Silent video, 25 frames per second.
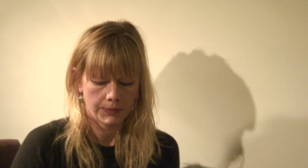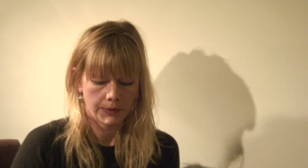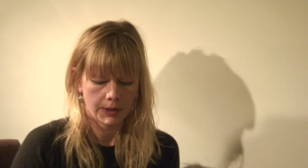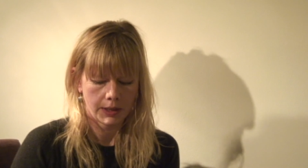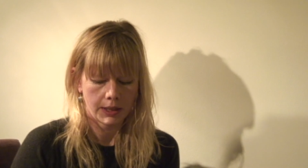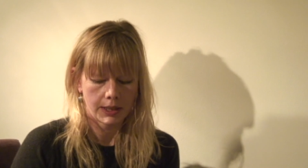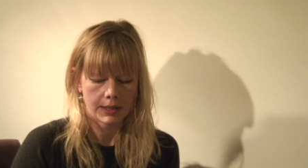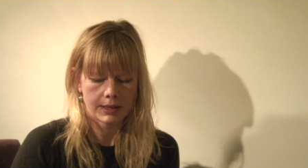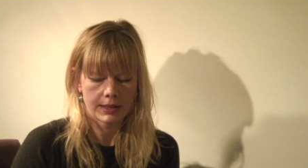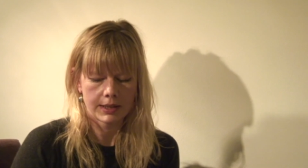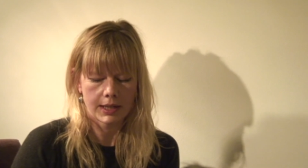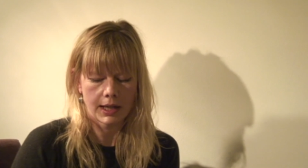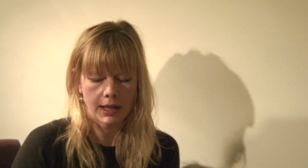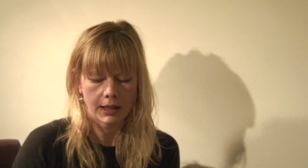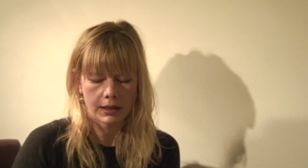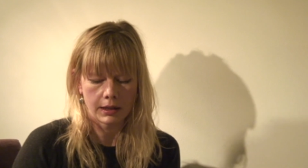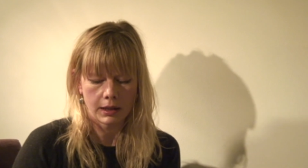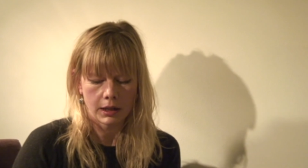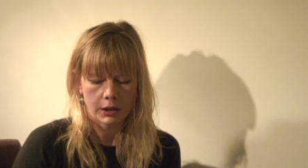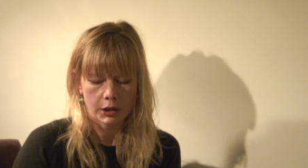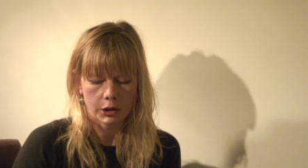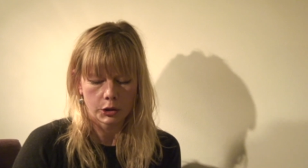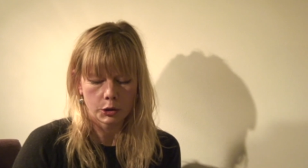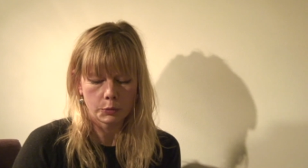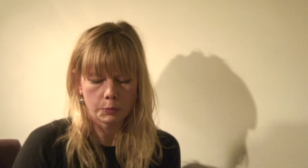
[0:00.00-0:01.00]
He said
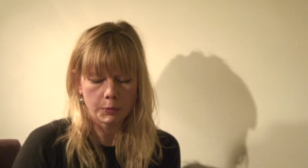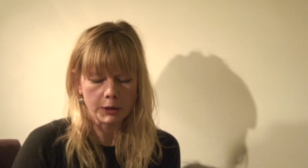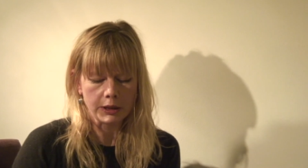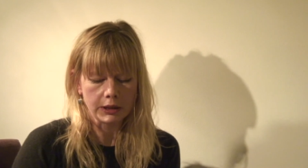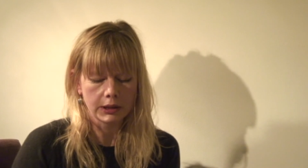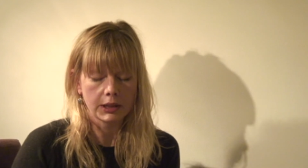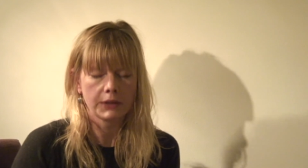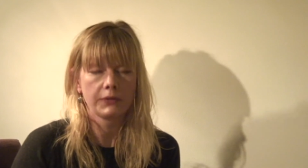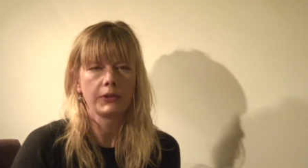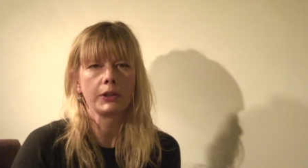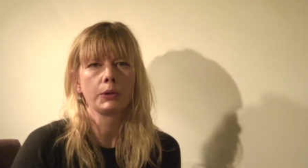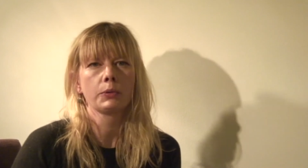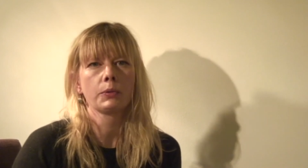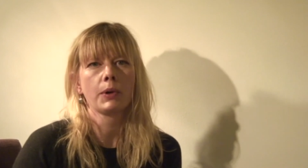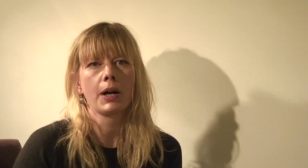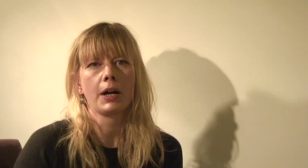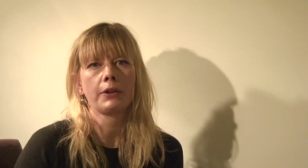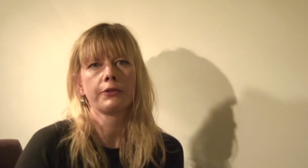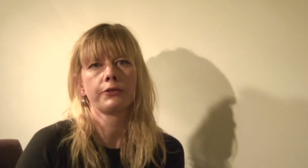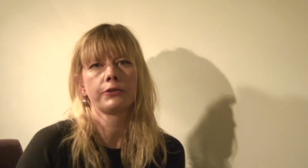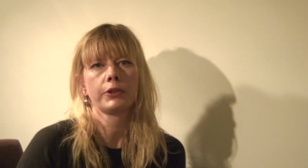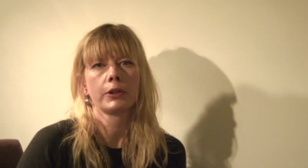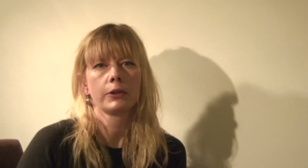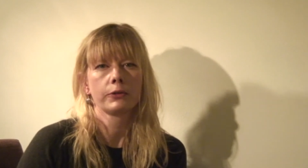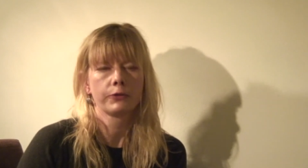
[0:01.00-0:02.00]
you'd been living
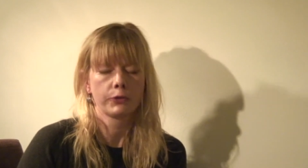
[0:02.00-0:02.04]
rough